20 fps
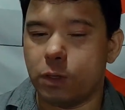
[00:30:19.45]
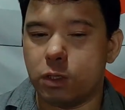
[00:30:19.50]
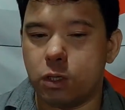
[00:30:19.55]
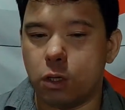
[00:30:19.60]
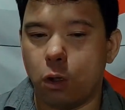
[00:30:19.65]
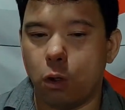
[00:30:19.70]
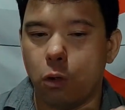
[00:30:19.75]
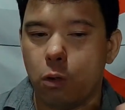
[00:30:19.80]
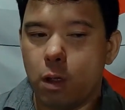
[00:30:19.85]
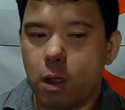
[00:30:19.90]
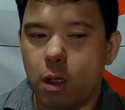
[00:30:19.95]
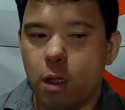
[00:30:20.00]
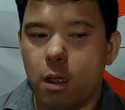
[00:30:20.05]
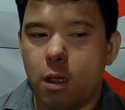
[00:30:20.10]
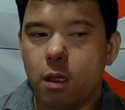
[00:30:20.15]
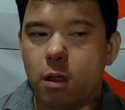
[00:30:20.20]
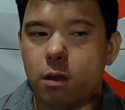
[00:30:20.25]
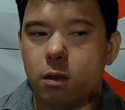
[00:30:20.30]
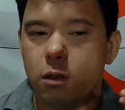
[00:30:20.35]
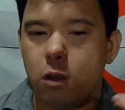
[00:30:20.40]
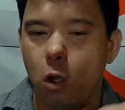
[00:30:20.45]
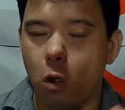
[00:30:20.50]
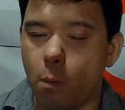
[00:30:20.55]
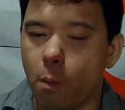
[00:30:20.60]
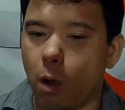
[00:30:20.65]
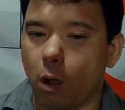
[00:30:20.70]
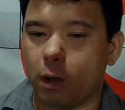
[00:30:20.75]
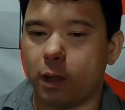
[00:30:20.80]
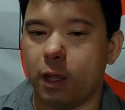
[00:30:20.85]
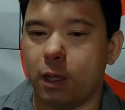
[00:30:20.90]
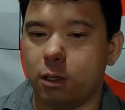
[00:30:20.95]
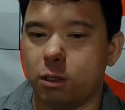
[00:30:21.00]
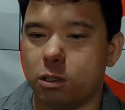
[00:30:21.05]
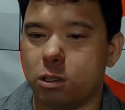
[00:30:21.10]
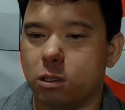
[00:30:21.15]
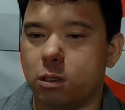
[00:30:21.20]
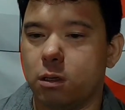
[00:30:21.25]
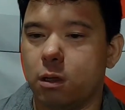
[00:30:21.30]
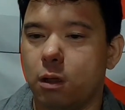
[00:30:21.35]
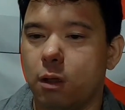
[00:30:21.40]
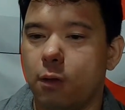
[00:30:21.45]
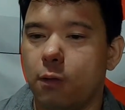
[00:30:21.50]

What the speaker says: so no markings,